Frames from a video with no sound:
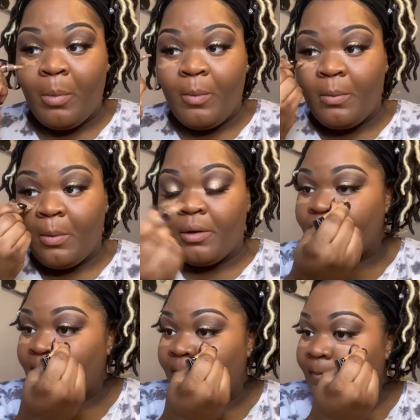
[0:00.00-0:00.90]
Now we're
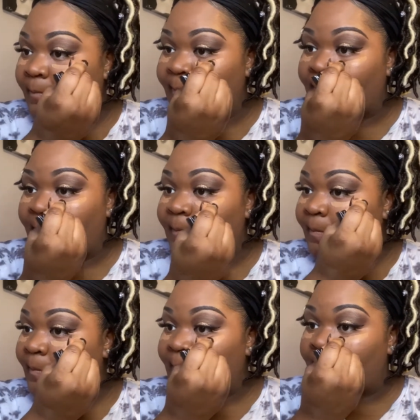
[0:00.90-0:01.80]
using LA Girl Pro
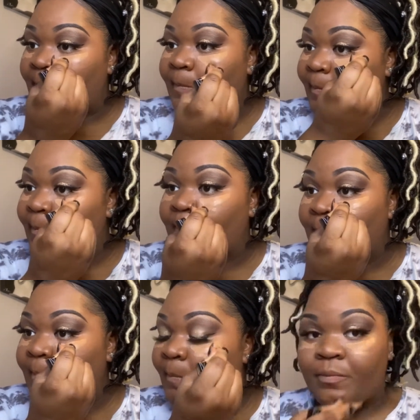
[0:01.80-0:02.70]
Concealer to
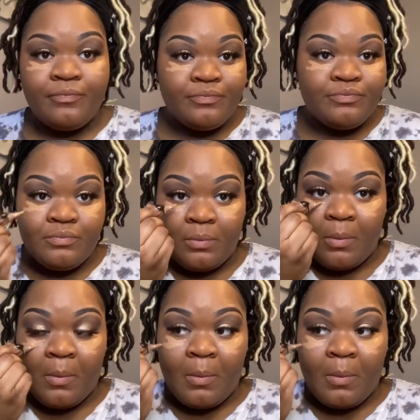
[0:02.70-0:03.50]
highlight.